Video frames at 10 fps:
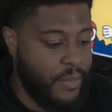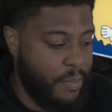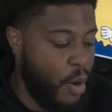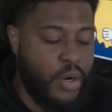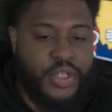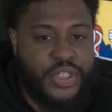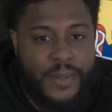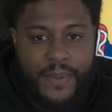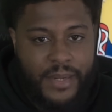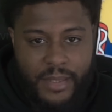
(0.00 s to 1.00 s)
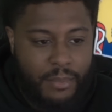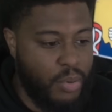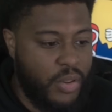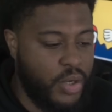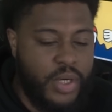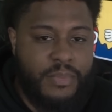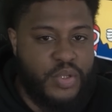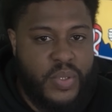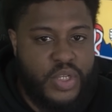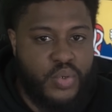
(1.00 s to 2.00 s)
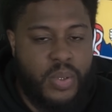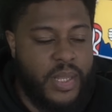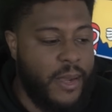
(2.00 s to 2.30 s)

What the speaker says: partnership and the brotherhood between the two of